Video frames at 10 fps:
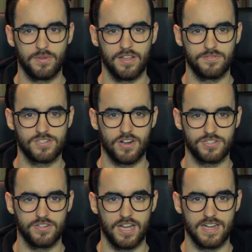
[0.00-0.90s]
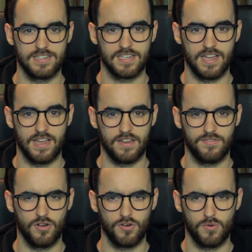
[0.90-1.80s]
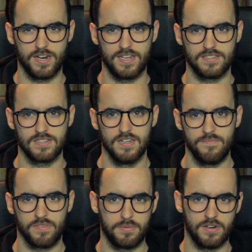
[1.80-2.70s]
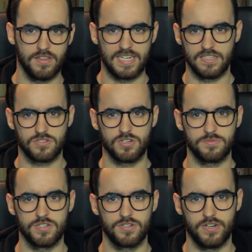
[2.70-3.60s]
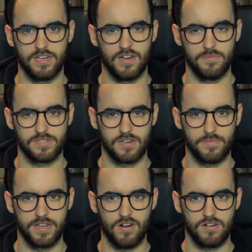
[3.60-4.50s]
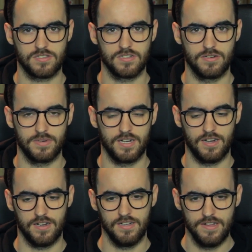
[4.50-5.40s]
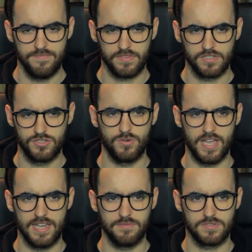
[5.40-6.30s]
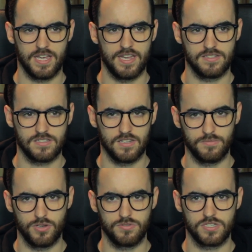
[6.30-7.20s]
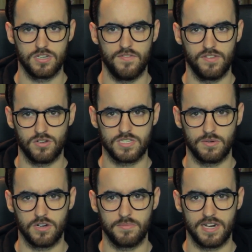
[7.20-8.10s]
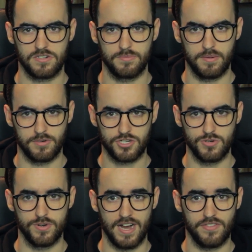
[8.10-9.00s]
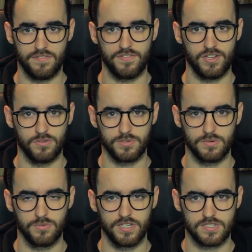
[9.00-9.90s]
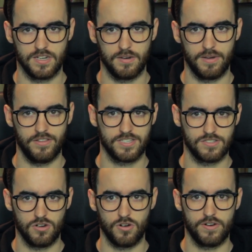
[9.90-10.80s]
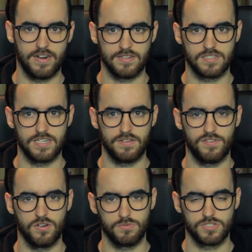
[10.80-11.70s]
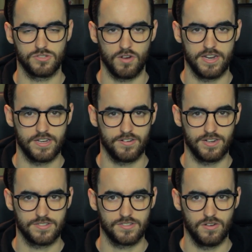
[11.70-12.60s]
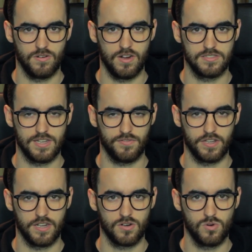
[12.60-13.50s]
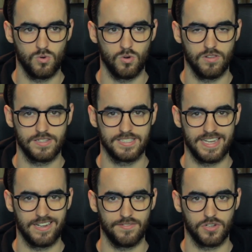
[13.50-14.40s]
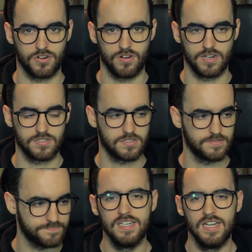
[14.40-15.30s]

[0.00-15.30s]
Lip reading: We'd love to talk to you guys, and if you don't know what it is, I'll put a link in the description to it. It's going to be an awesome 2 games and some youth stuff, and looks like we're going to actually be able to shoot on the field, which I'm really excited about. And this is all going on at City Field, which is right near us, so definitely a cool day of lacrosse.